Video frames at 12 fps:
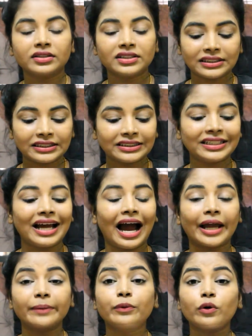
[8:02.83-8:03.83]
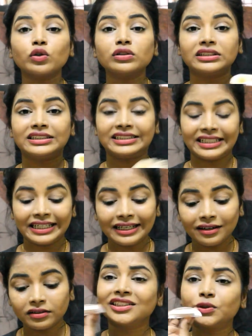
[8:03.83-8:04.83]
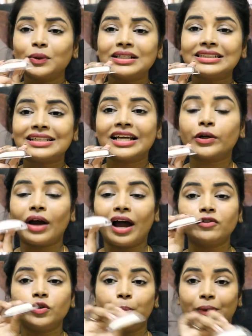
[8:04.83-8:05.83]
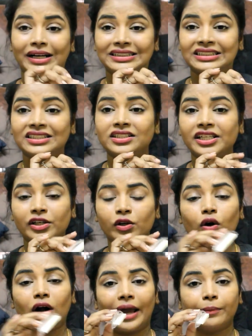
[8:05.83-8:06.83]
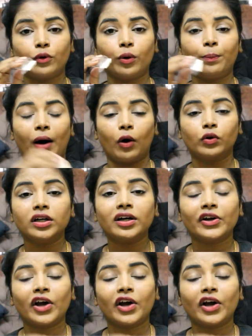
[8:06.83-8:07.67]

This is the eyebrow seal. This one is like you have to press it in your eyebrow powder and